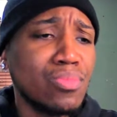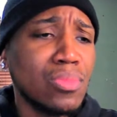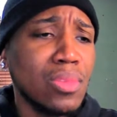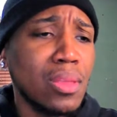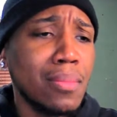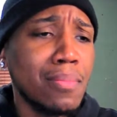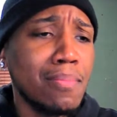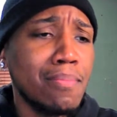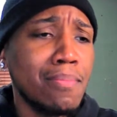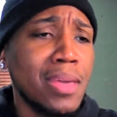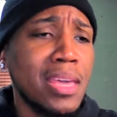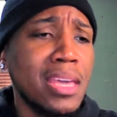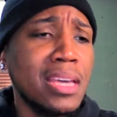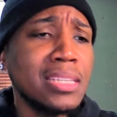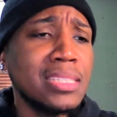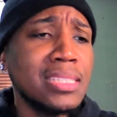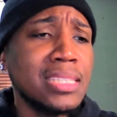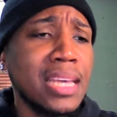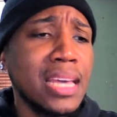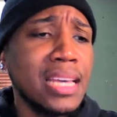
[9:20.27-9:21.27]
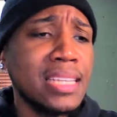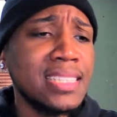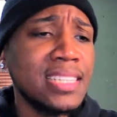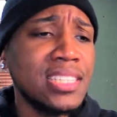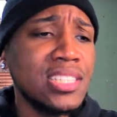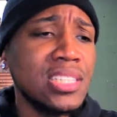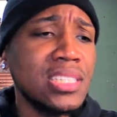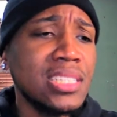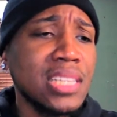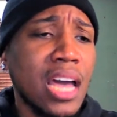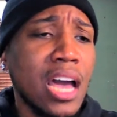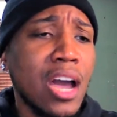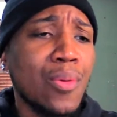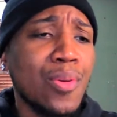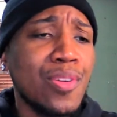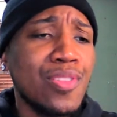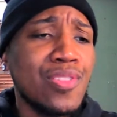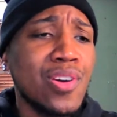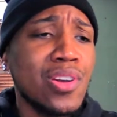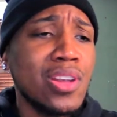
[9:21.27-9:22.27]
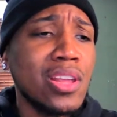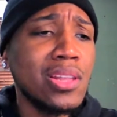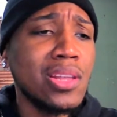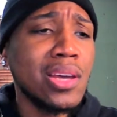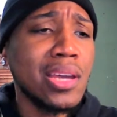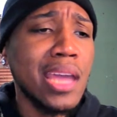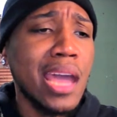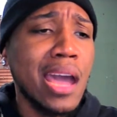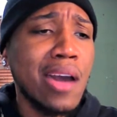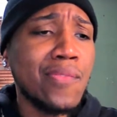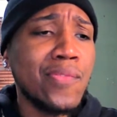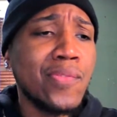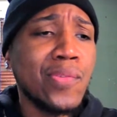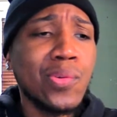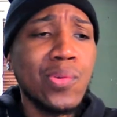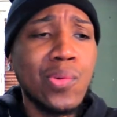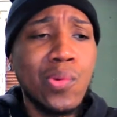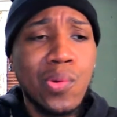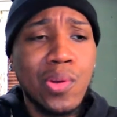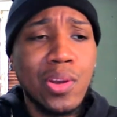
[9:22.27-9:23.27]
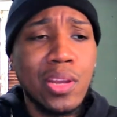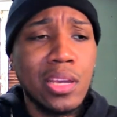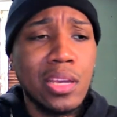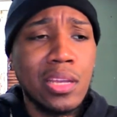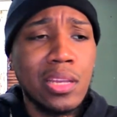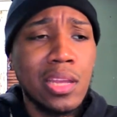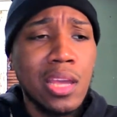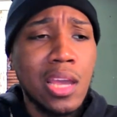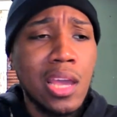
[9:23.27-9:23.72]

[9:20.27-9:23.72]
Mia says that she's always gonna look out for Gordon.